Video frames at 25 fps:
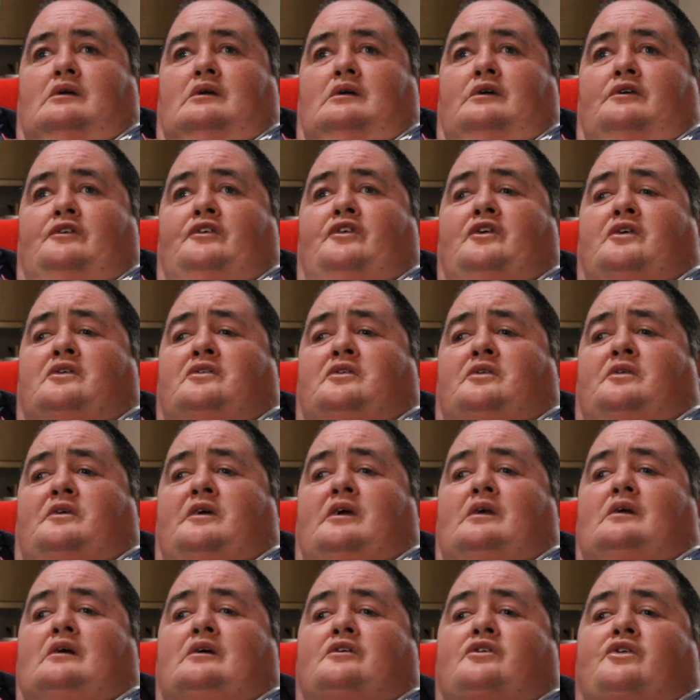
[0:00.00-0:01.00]

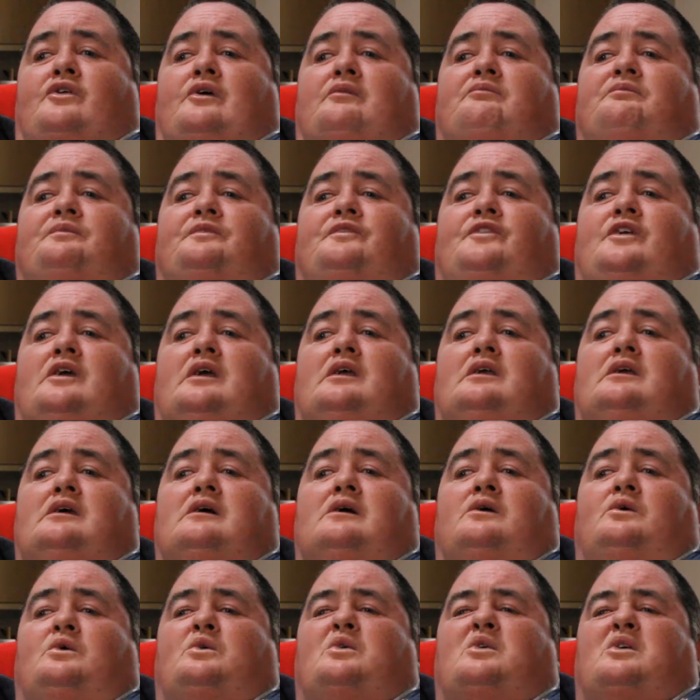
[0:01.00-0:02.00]
16 or 17
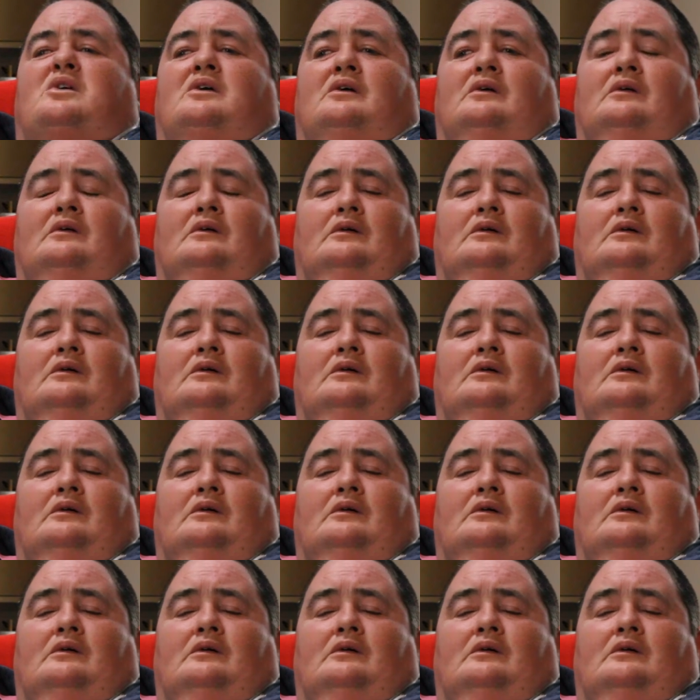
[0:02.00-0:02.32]
years.